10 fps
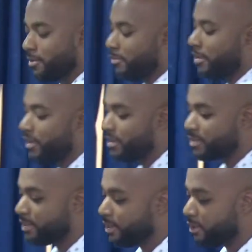to me, he
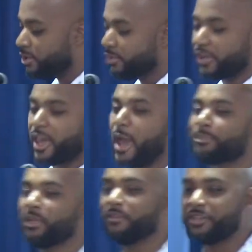said, Derrick, you're the
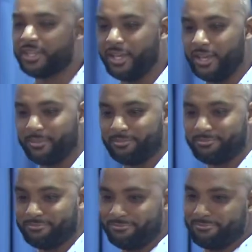captain of the team.
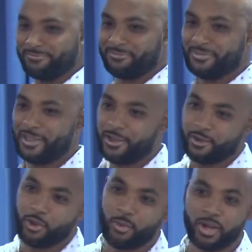
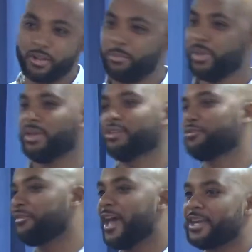You're one of the
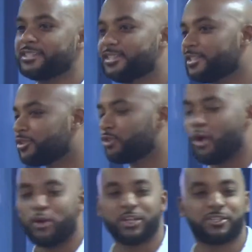biggest, fastest,
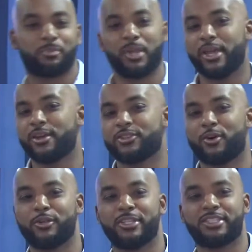strongest players
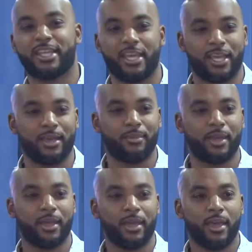on the team,
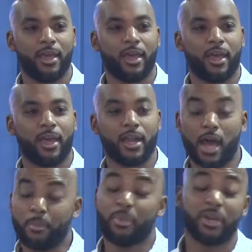and
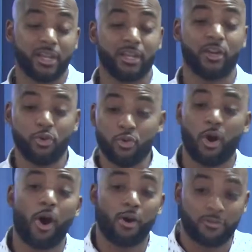I'm putting in a new
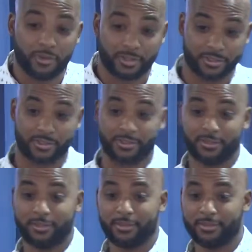offense.
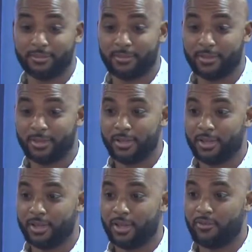
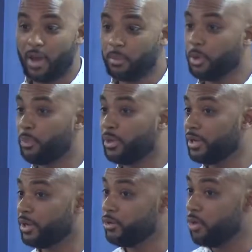And if I'm going to put
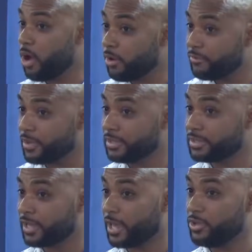in a new
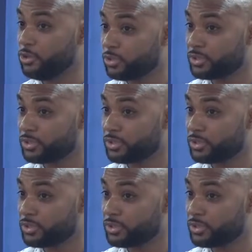offense and you